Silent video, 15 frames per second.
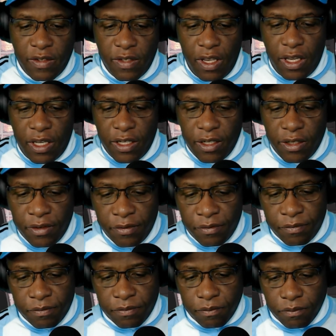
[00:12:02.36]
right side,
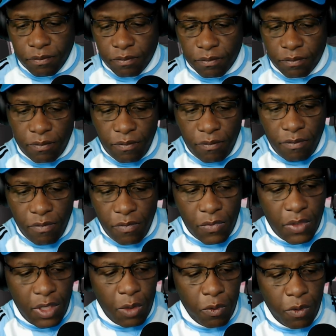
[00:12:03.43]

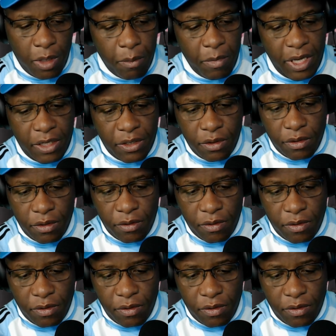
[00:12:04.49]
then what I might